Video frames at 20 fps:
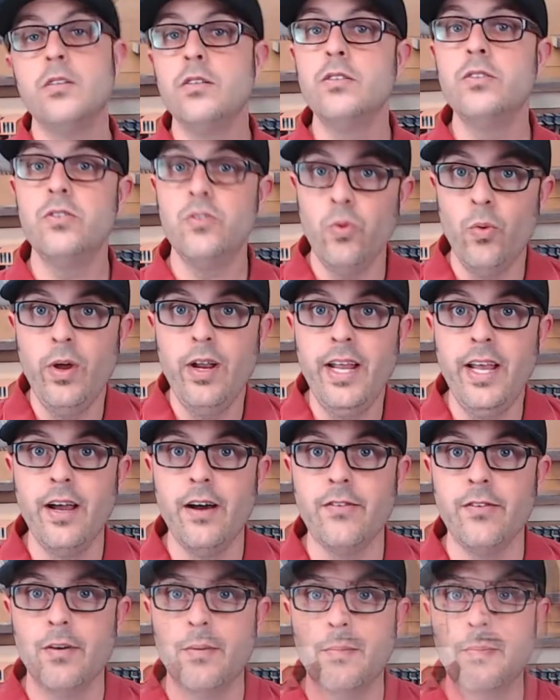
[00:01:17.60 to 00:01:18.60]
20
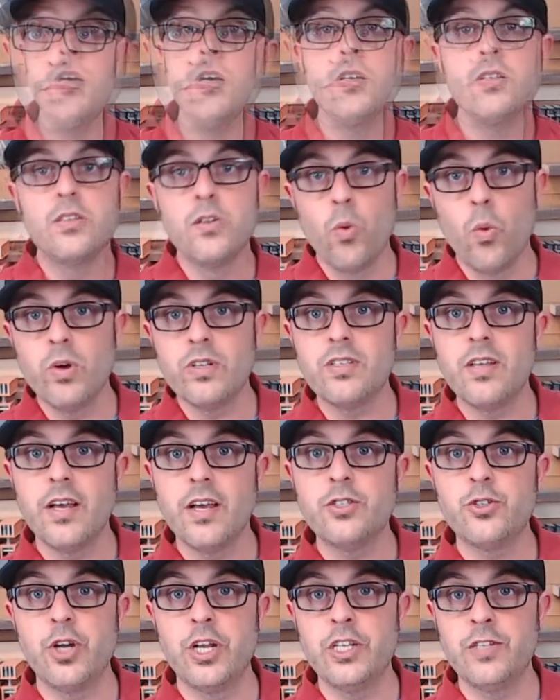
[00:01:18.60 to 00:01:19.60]
of them. So what
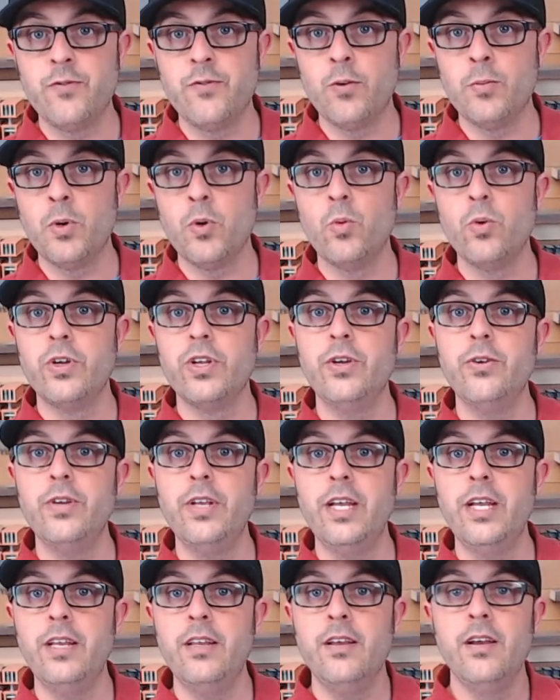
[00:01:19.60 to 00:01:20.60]
size transformer will you
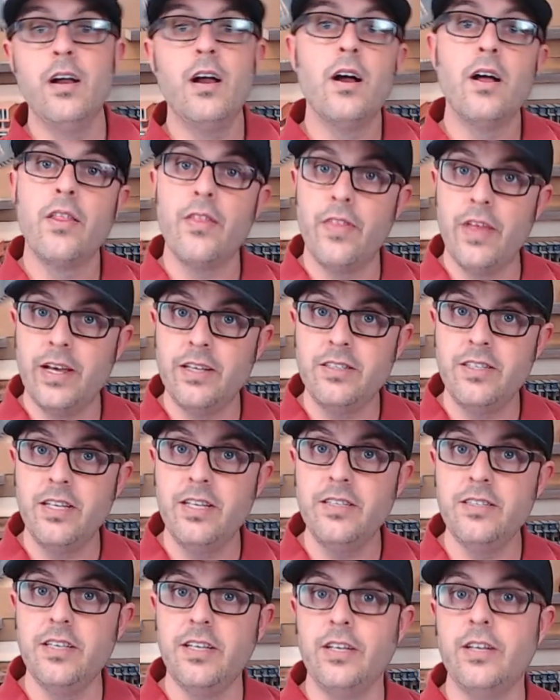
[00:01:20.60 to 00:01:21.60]
need? That's
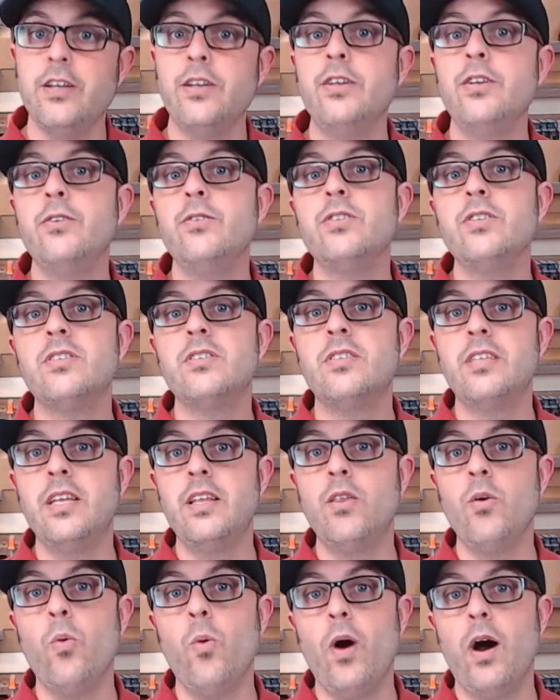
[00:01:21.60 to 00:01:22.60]
easy. You just see
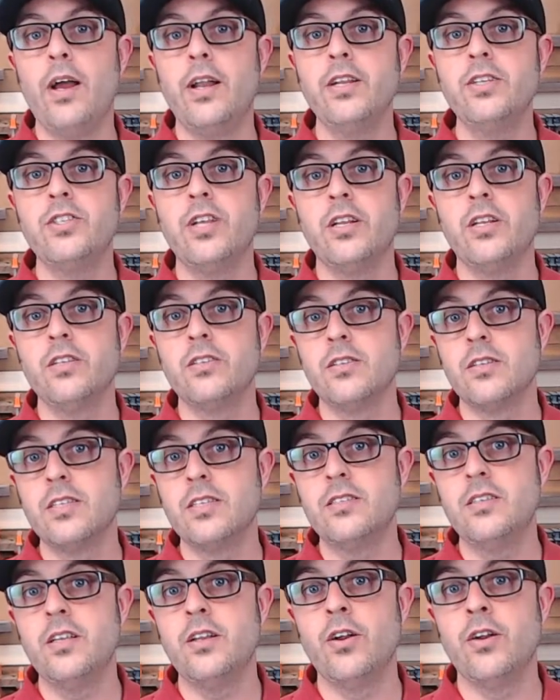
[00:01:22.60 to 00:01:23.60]
the wattage that is
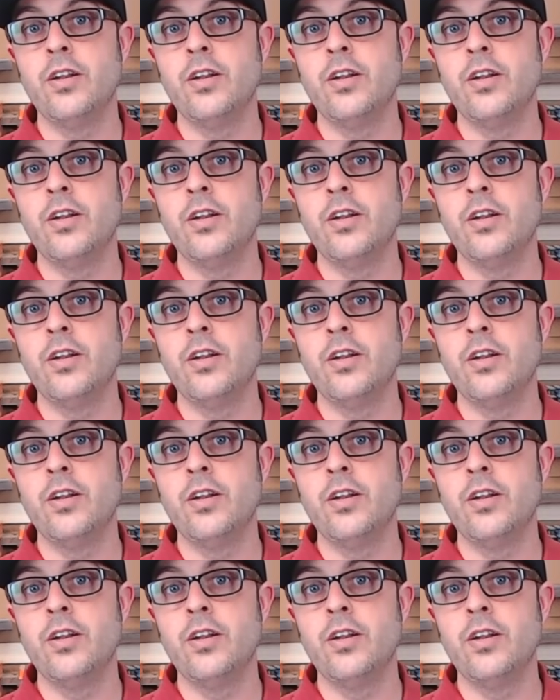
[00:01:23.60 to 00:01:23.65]
listed on